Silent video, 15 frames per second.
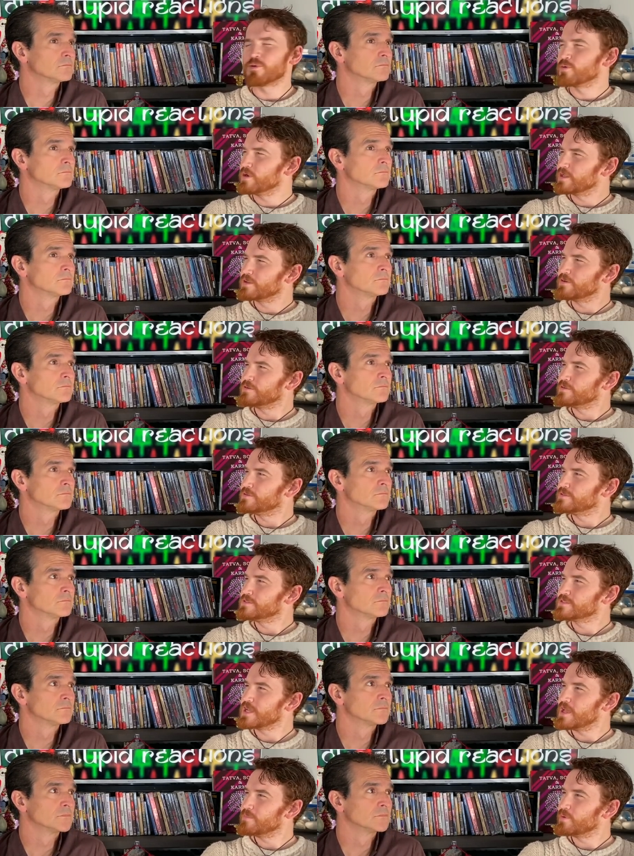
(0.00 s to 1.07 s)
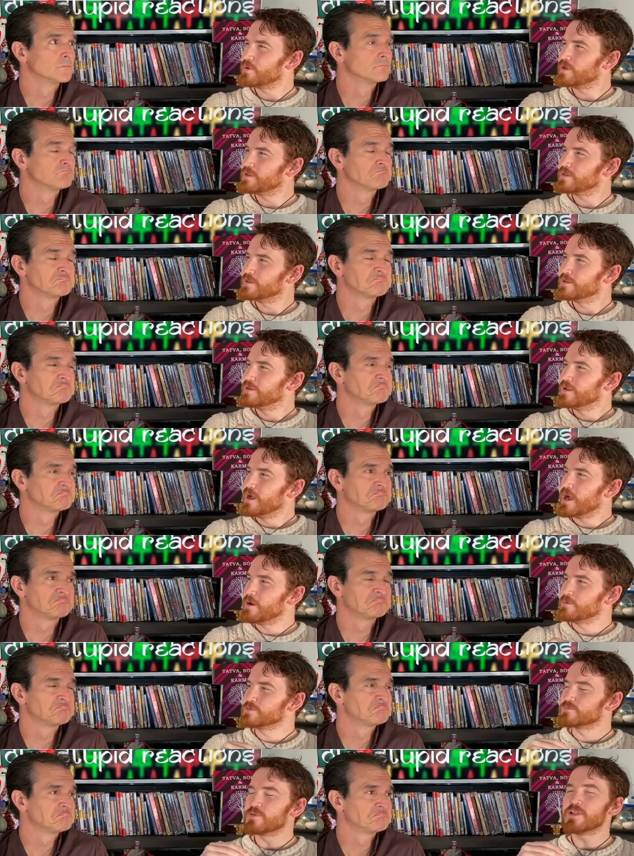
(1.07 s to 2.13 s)
Speaker 1: a critical standpoint. I
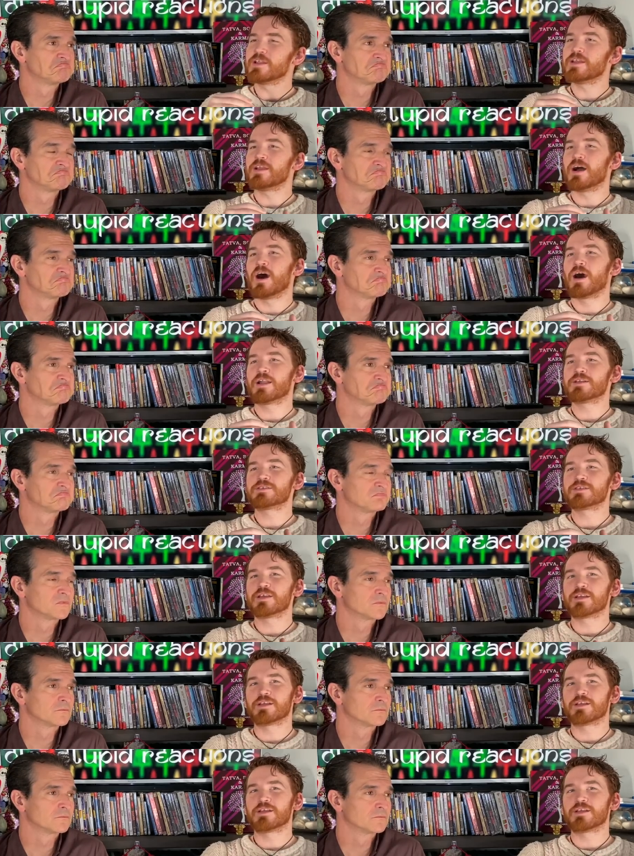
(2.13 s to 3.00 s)
was really, honestly,